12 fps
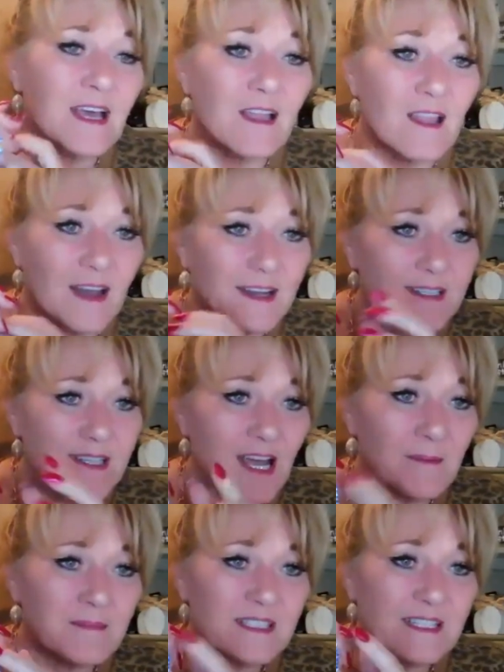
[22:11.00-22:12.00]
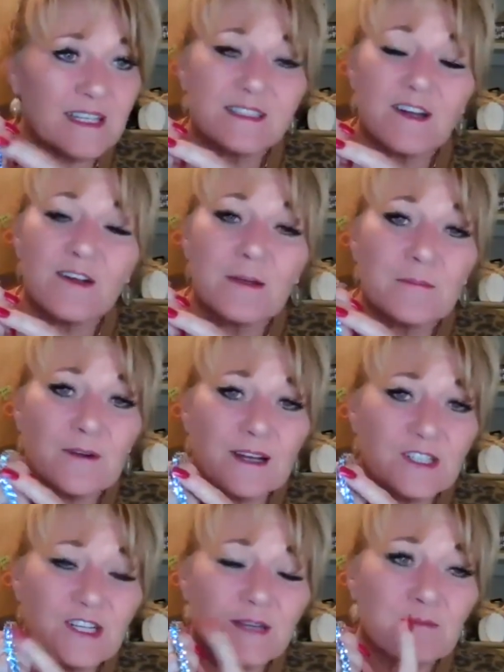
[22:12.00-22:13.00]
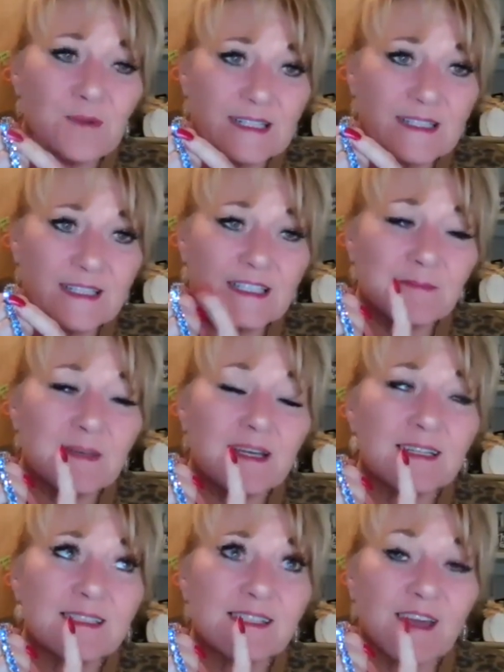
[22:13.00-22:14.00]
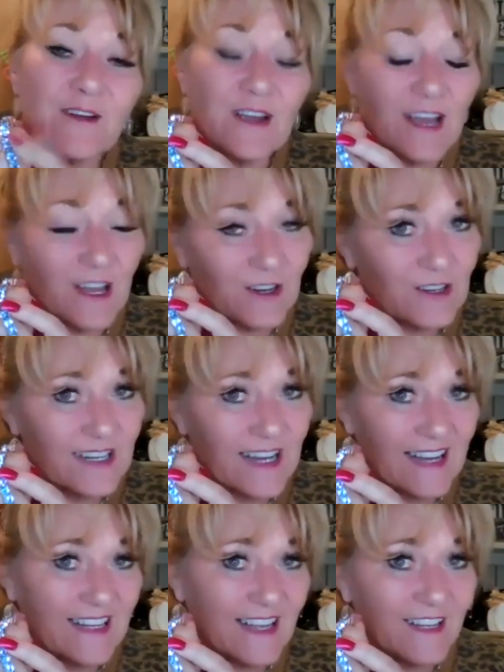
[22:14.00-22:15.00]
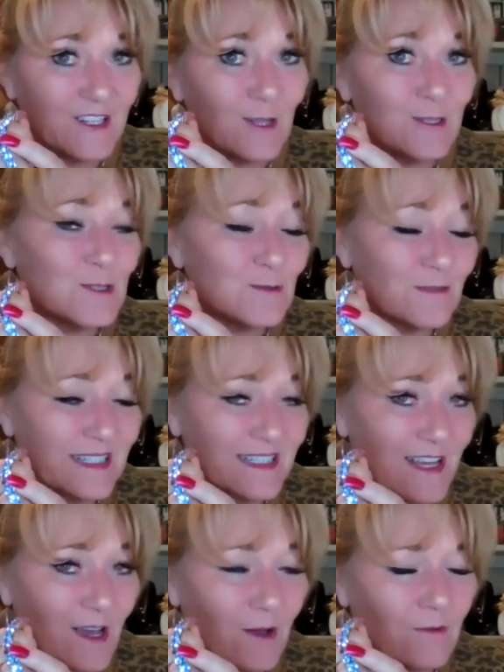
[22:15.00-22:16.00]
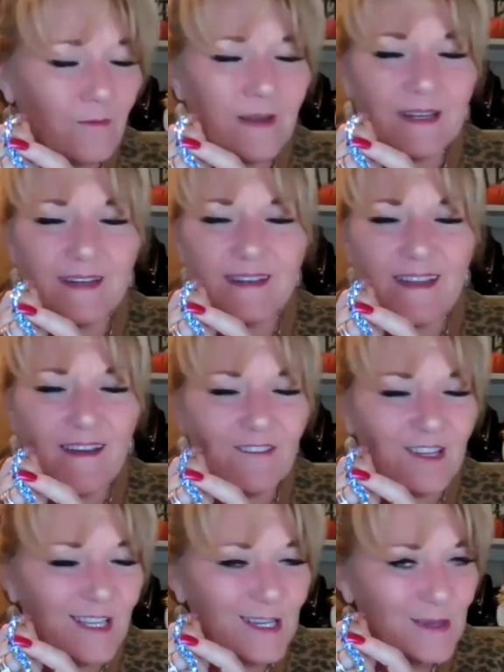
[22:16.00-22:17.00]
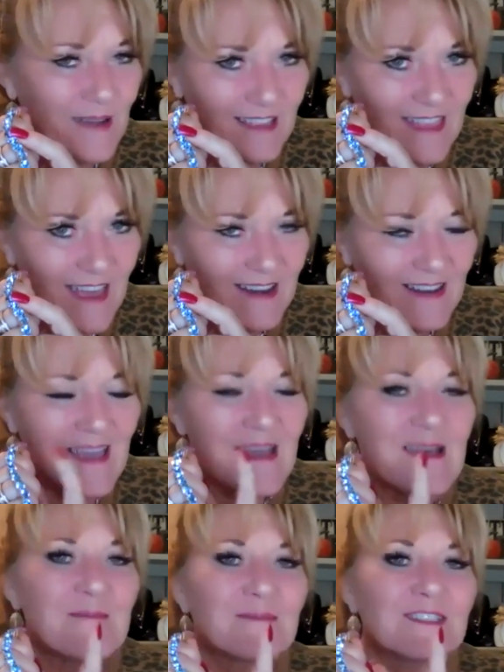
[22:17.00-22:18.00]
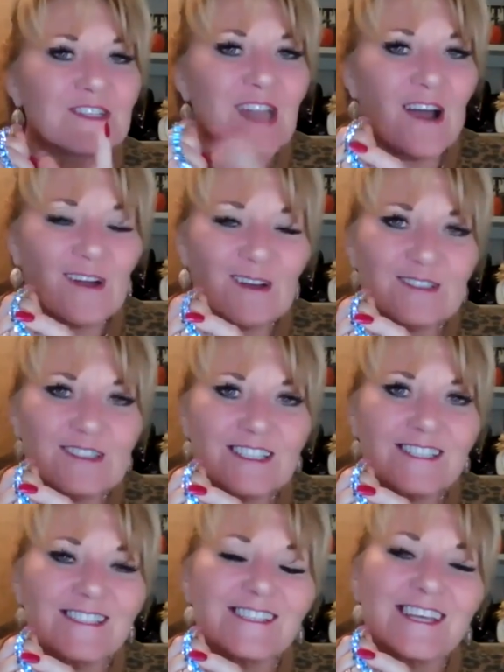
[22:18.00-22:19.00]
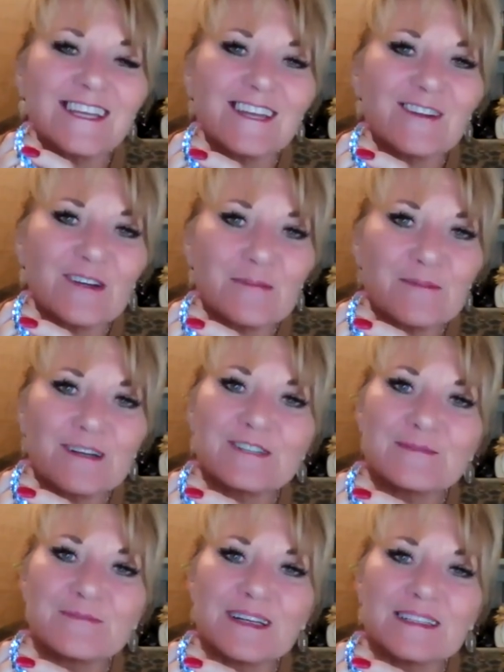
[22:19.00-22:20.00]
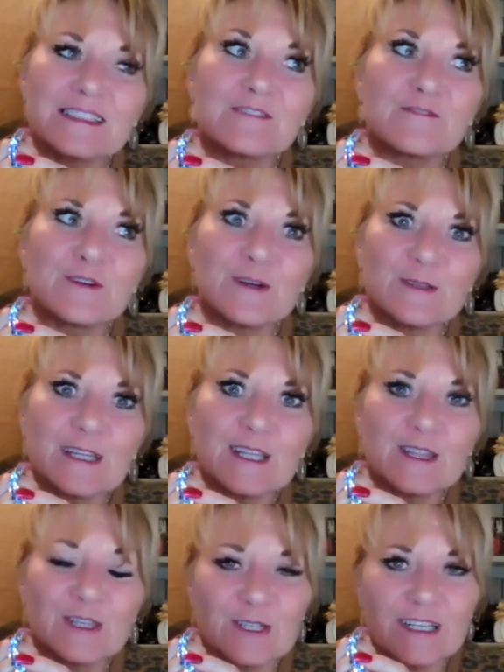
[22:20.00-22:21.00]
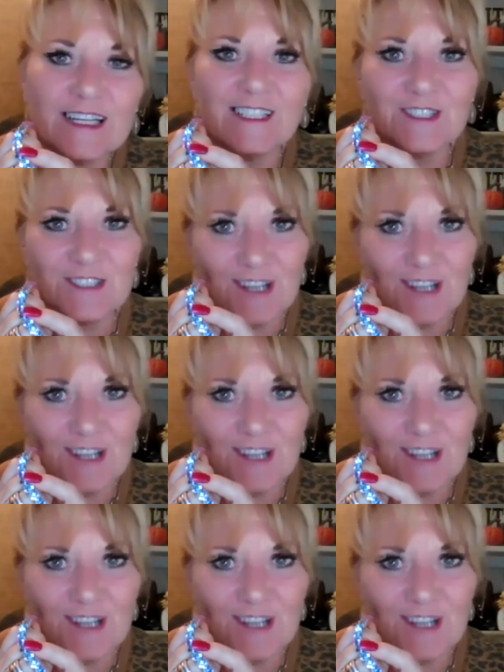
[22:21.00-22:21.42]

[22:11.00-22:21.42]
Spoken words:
A lot of times it is our impression bracelets because they are $188 retail. We'd never let you pay that. But our hostesses can get our impression bracelets for only $30.